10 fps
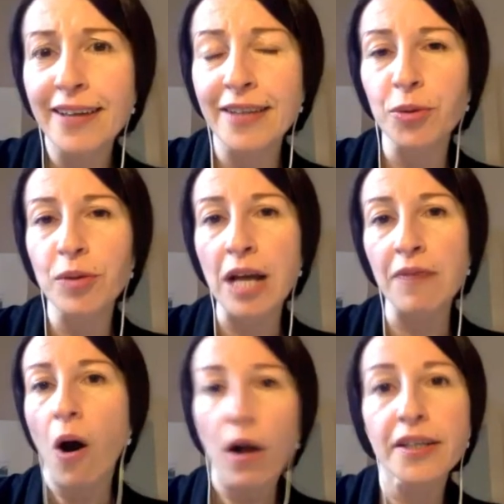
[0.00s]
that we have
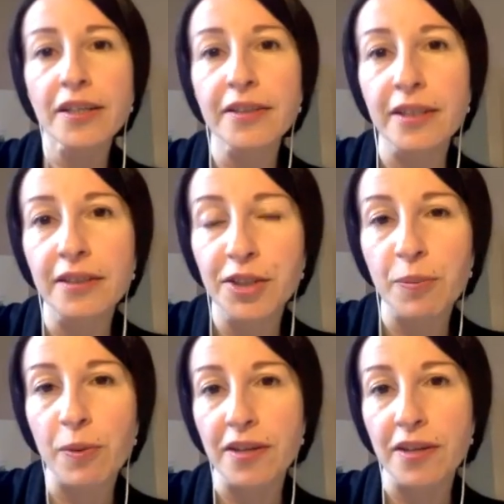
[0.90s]
all the
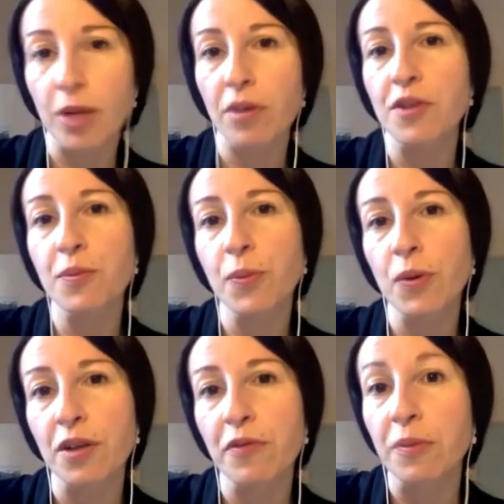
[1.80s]
intelligibles at our
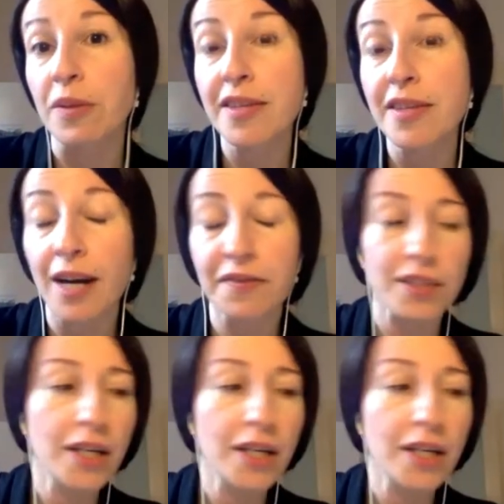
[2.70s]
disposal from the start.